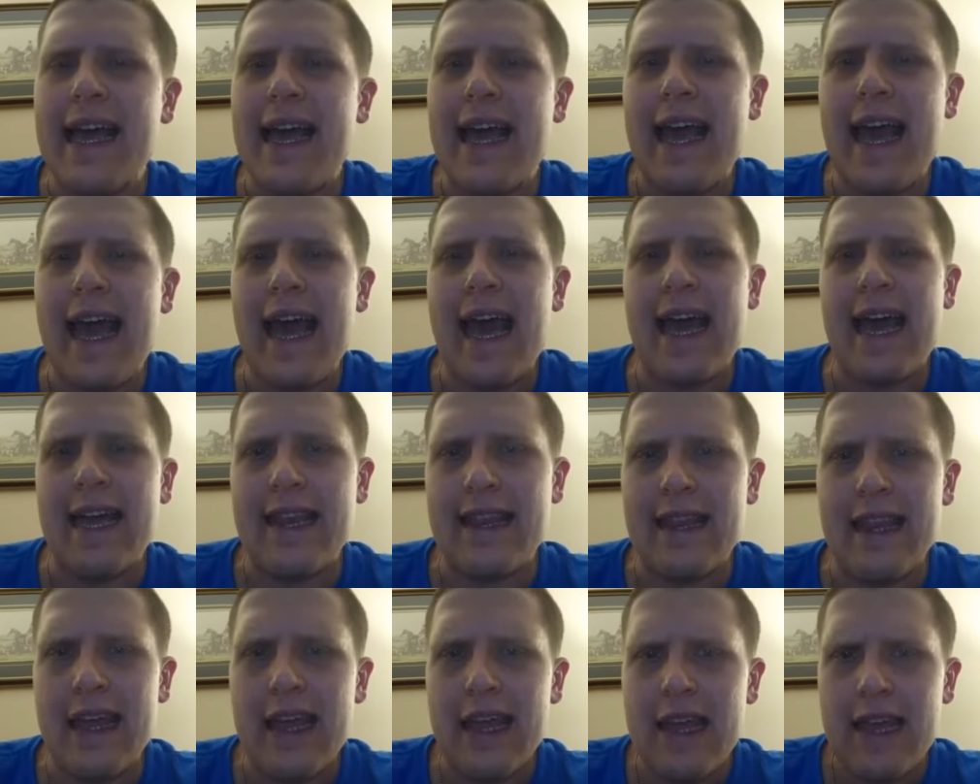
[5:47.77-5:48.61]

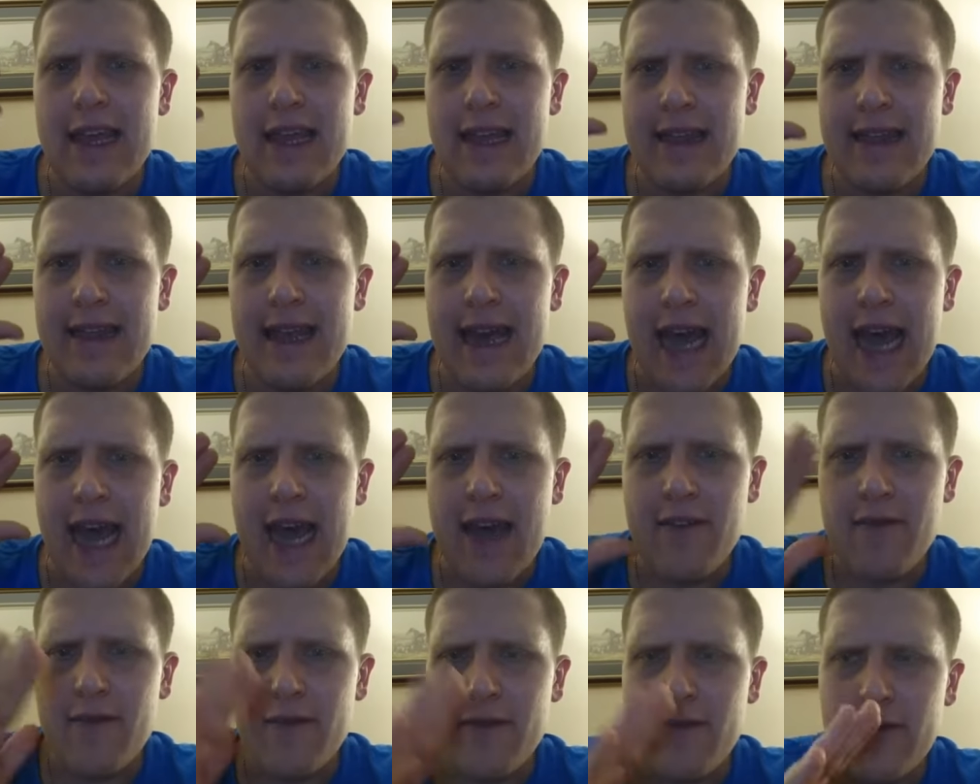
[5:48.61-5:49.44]
and that
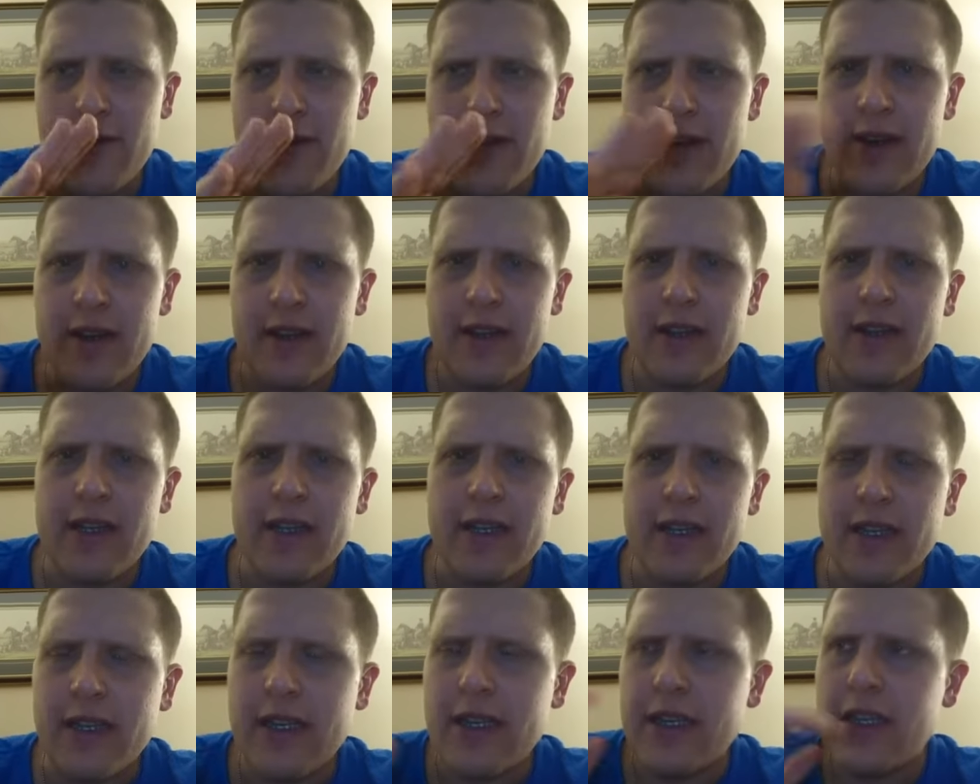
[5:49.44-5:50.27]

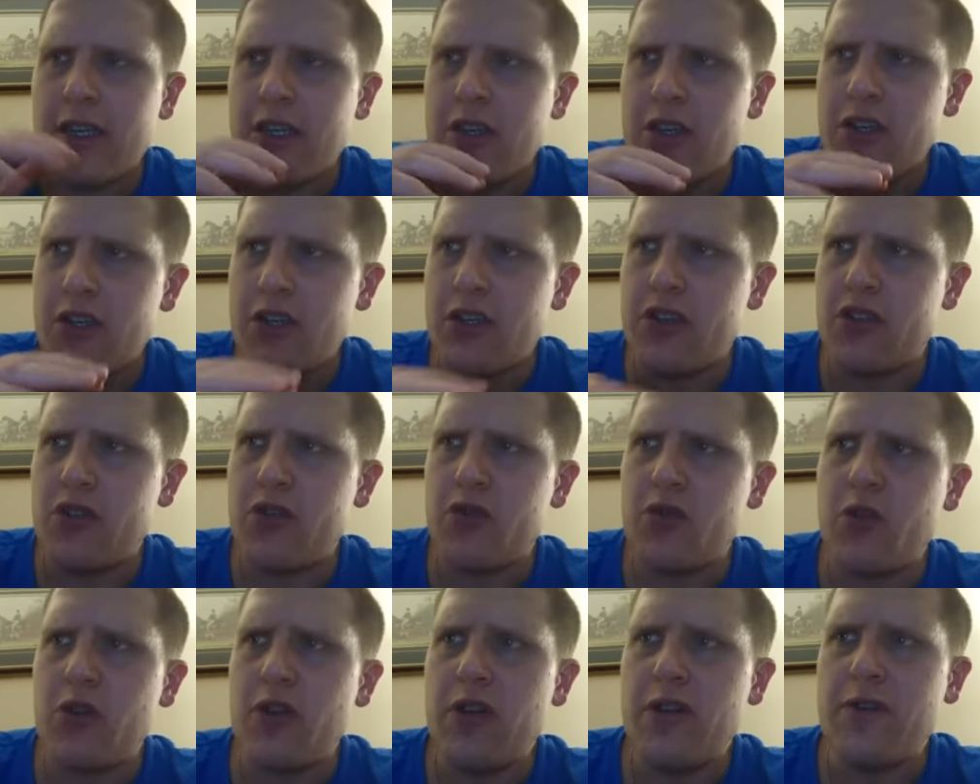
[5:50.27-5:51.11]
vanilla just
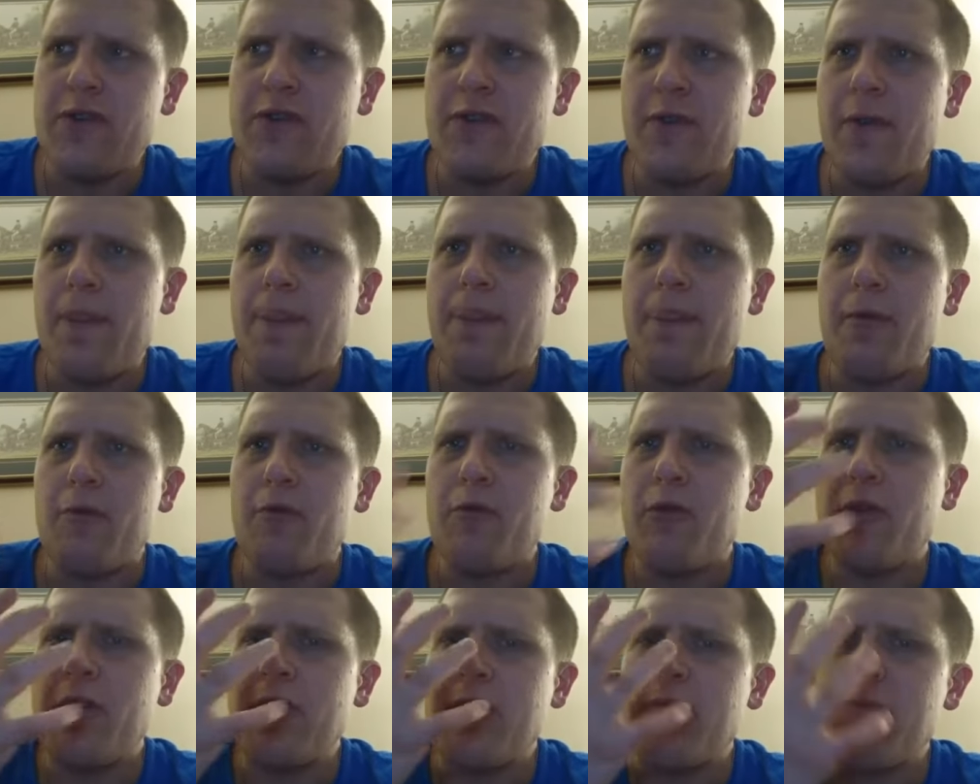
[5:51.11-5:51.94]
sort of
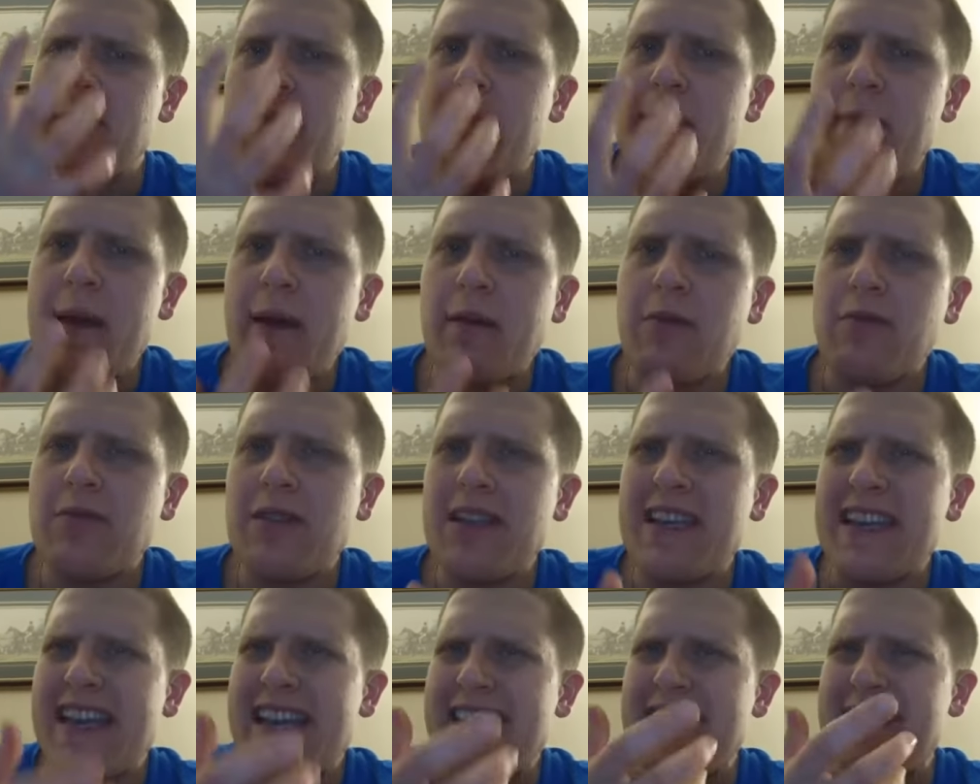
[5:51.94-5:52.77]
really melt
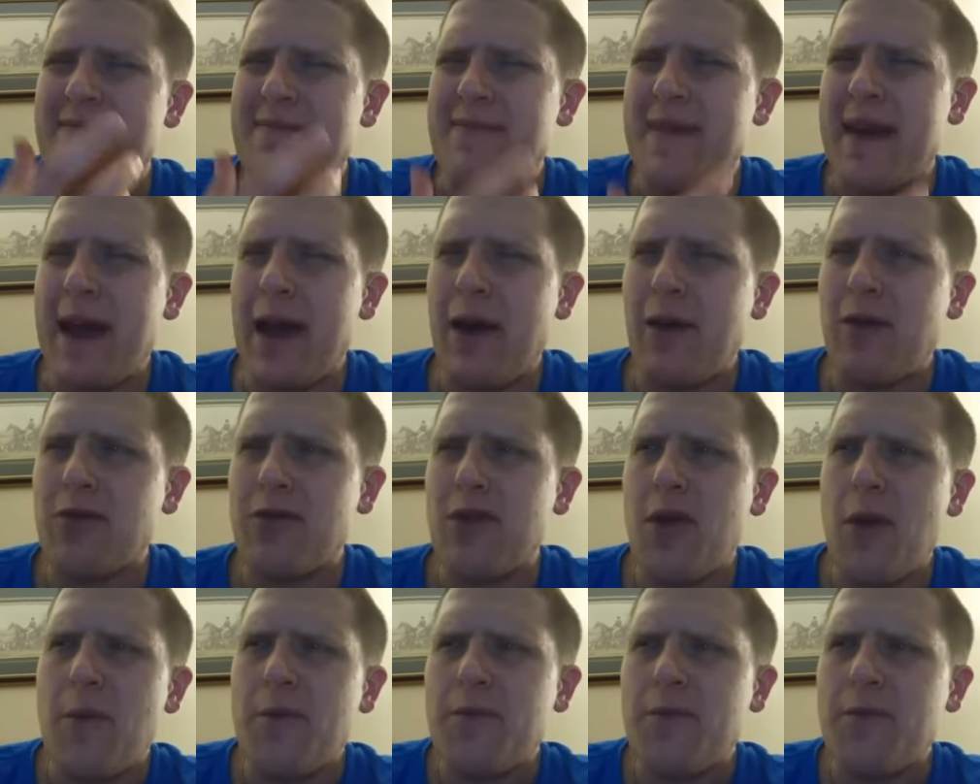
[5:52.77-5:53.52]
in the mouth.